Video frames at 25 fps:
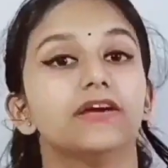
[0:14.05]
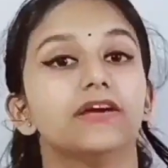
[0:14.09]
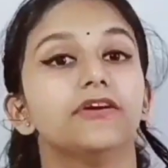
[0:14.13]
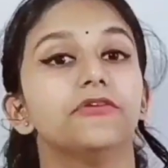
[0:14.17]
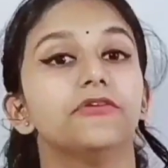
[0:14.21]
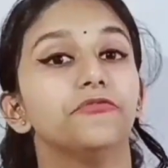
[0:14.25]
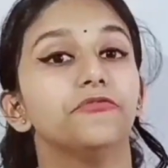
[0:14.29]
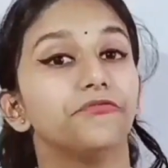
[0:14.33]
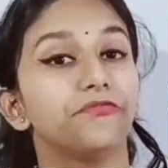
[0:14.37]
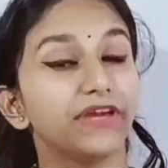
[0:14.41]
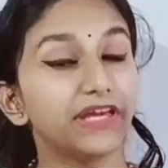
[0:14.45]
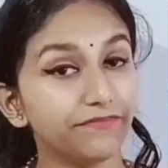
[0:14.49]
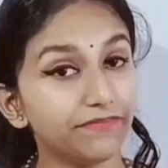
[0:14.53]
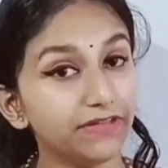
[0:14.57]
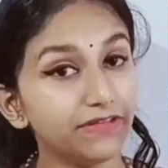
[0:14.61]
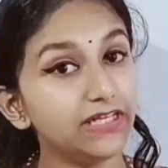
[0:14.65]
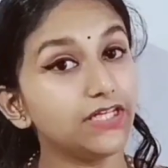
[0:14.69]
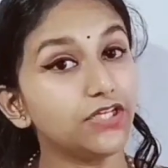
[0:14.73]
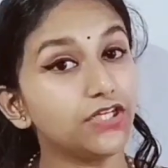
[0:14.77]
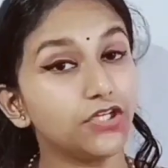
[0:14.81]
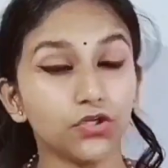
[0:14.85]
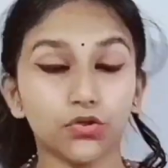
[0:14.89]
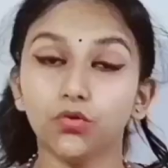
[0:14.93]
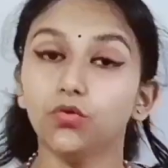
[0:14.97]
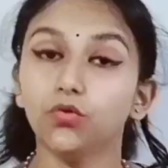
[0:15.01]
we will
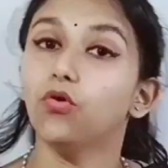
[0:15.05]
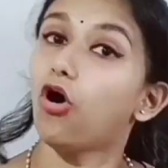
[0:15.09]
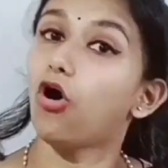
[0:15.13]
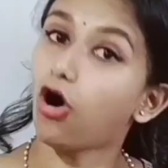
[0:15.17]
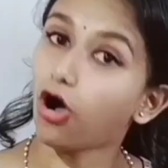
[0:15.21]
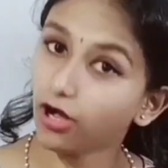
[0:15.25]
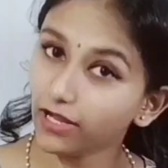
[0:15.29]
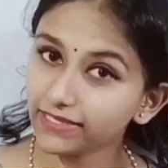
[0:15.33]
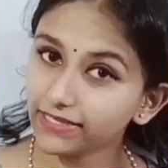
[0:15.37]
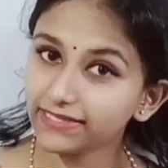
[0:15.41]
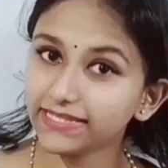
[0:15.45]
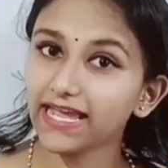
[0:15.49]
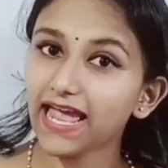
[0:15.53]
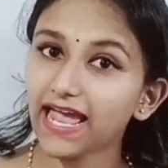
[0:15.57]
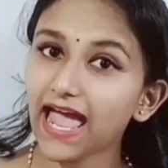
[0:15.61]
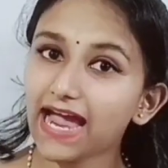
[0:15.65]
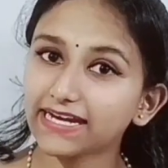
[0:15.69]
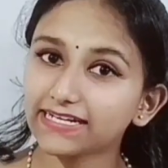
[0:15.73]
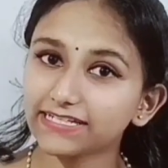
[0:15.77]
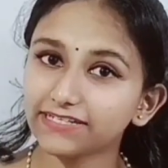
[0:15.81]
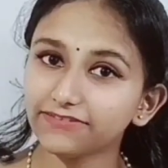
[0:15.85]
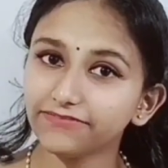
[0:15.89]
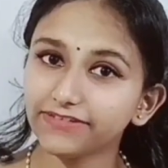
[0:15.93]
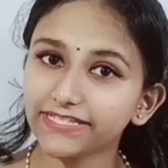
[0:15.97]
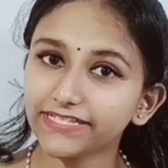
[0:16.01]
do all the
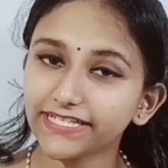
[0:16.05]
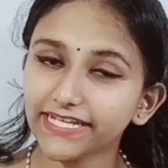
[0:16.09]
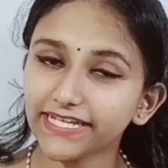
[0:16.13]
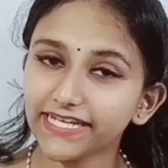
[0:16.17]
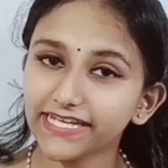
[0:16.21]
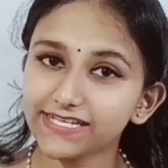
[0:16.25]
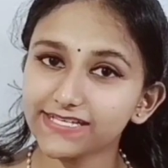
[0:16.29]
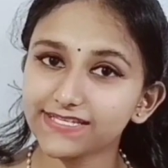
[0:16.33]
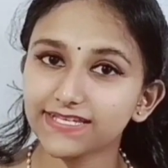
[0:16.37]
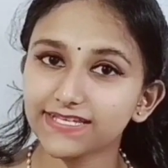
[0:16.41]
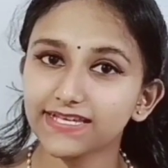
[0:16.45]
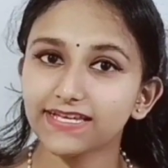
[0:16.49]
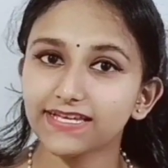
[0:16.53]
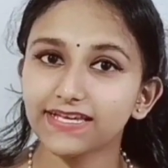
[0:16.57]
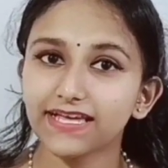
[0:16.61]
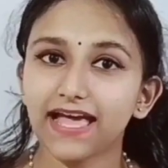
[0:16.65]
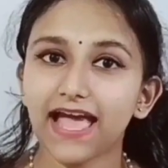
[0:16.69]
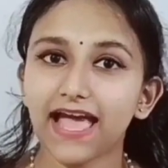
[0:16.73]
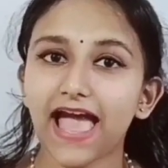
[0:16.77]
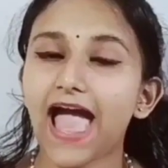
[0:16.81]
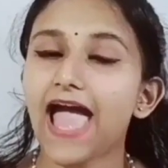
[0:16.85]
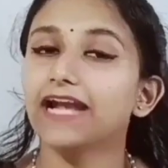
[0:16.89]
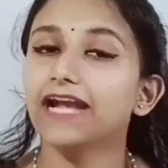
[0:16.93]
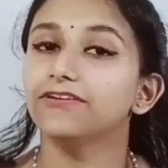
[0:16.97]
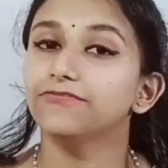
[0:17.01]
activities
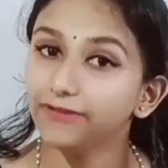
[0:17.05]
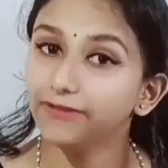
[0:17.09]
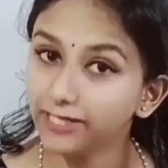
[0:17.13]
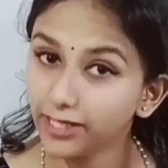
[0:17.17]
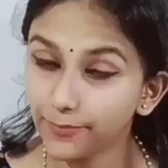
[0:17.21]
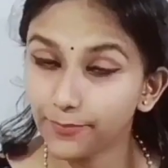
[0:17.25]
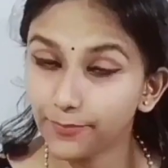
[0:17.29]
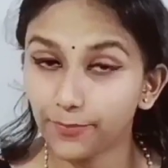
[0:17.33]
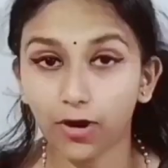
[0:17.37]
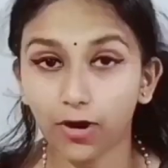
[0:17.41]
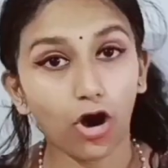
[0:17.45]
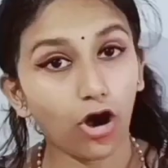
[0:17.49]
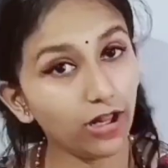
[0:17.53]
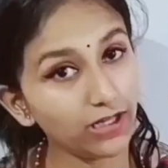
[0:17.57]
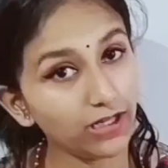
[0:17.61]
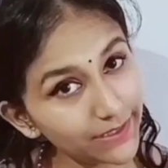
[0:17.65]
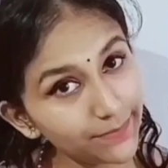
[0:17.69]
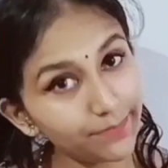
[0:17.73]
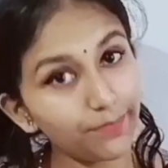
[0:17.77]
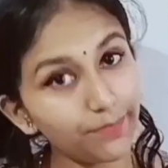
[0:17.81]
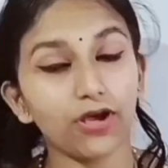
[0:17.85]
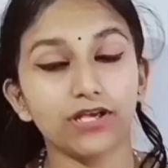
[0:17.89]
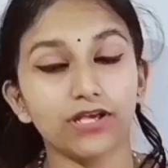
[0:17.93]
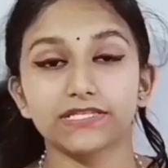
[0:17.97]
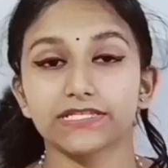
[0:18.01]
and fill up all the
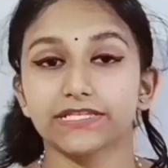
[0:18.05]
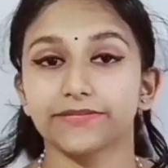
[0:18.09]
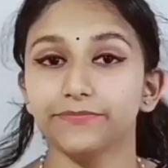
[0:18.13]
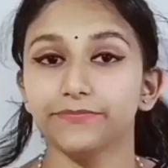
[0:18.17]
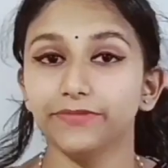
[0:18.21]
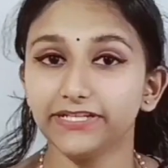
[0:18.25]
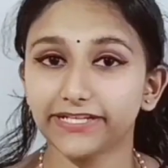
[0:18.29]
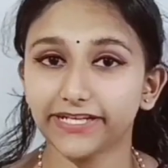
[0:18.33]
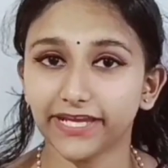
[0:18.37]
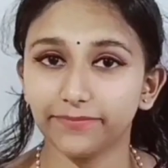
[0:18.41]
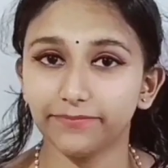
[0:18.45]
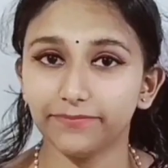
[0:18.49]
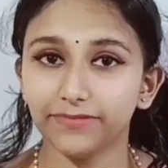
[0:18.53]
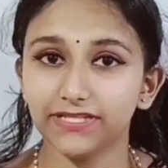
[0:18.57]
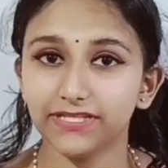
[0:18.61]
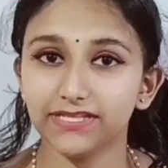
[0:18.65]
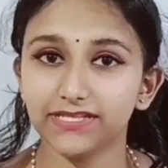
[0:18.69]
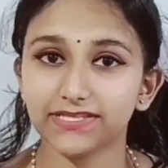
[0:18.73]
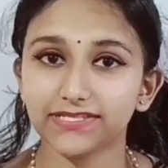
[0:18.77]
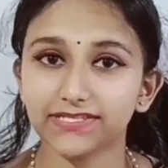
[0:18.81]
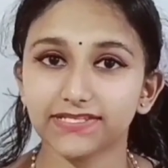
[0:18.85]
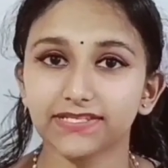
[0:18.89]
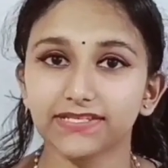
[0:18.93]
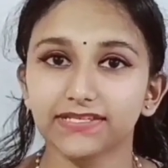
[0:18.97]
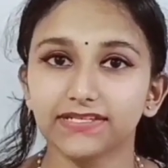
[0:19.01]
possible
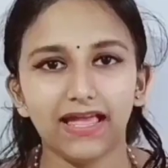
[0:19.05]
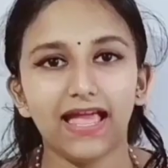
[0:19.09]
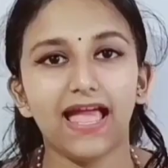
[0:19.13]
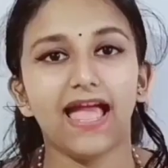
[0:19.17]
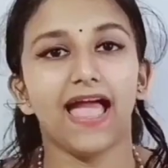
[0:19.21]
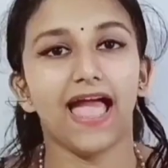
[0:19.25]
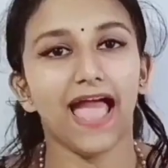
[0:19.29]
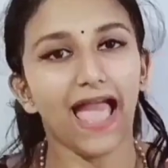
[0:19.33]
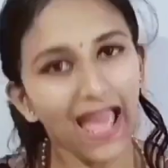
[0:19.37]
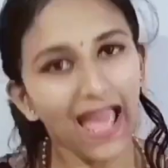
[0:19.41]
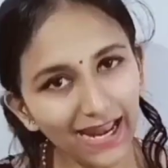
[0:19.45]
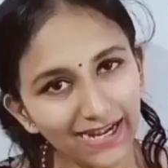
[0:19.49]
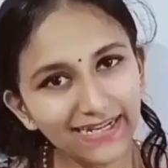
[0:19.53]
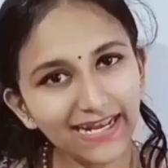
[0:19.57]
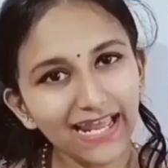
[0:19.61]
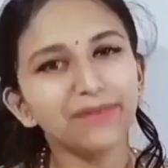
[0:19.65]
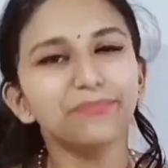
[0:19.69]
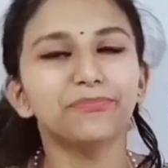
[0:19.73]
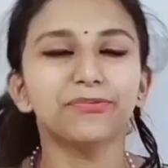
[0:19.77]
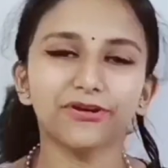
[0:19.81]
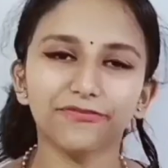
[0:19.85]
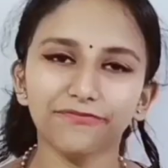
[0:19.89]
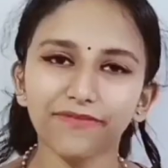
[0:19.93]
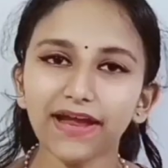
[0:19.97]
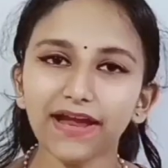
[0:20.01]
tables, and I'll
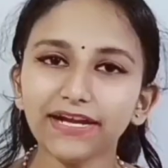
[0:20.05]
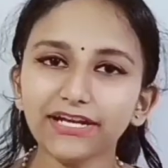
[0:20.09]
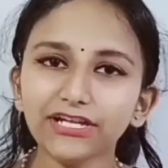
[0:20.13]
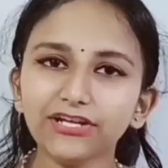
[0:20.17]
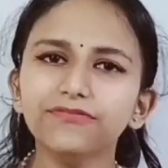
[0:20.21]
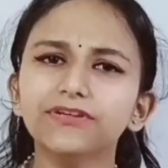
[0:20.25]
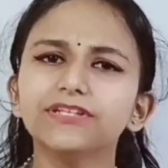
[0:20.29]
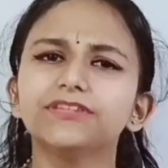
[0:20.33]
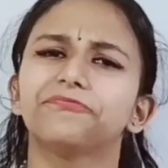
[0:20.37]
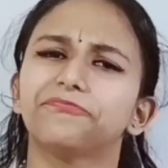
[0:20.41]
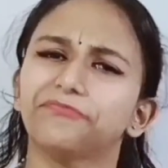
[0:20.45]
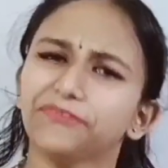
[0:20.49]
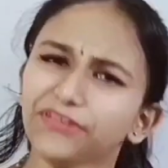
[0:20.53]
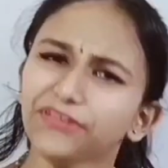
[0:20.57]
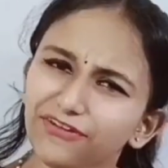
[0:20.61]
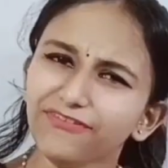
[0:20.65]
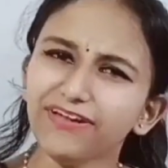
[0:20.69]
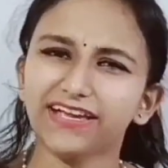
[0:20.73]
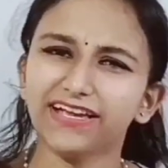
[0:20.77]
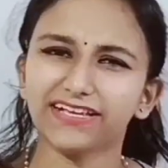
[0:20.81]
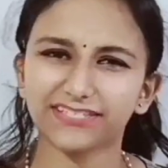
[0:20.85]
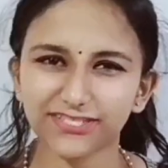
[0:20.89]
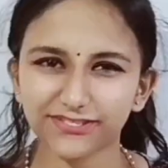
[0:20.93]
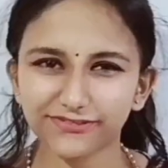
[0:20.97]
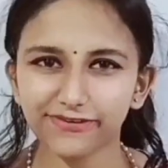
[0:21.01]
provide you with few
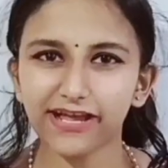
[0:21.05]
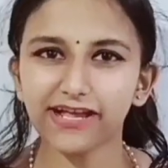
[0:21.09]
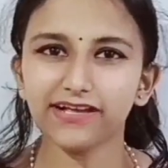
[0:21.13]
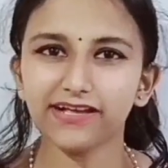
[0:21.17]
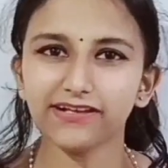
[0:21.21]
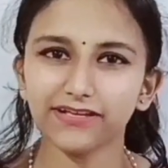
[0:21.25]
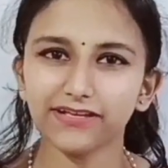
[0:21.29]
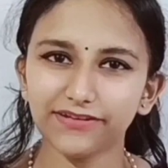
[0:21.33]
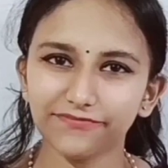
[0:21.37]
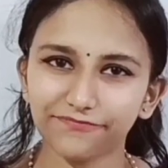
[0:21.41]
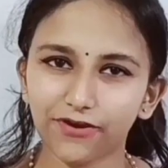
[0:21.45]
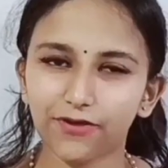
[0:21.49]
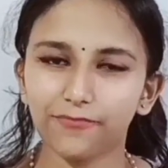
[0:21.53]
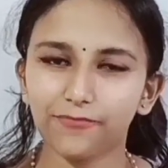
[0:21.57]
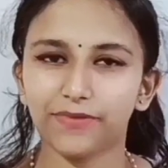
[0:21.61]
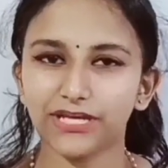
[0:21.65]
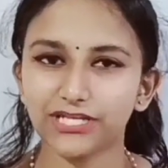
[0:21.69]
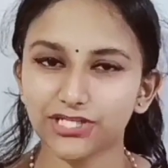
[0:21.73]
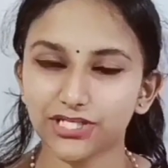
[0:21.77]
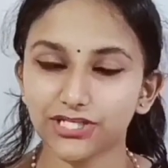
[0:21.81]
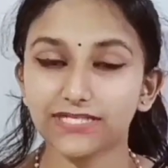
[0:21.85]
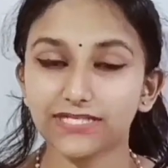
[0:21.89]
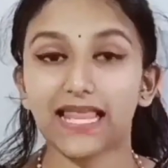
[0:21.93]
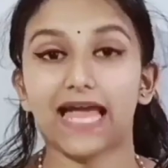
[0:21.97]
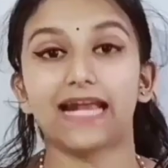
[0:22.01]
extra
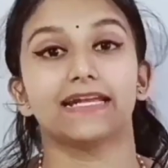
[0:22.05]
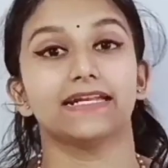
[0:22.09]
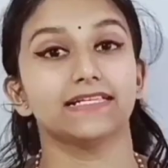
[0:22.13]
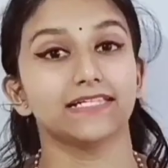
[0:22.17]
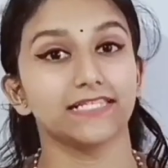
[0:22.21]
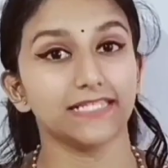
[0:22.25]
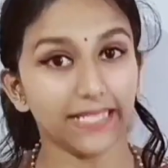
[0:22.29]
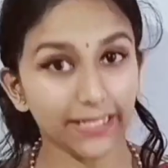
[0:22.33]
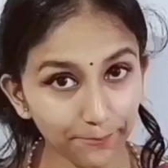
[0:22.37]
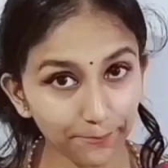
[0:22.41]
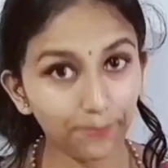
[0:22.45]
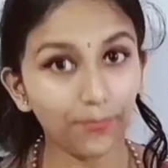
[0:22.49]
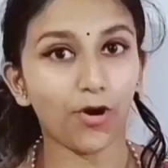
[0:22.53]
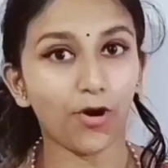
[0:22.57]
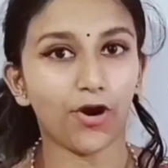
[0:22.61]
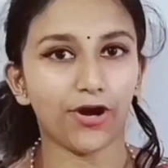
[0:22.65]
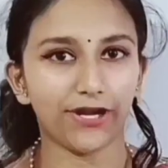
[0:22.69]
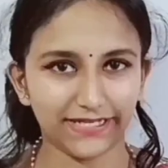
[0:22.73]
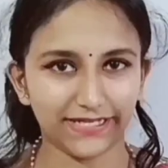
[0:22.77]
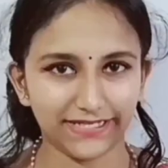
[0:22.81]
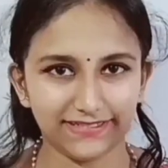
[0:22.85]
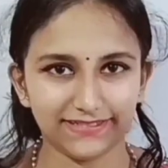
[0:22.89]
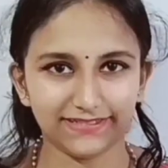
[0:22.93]
information that is important.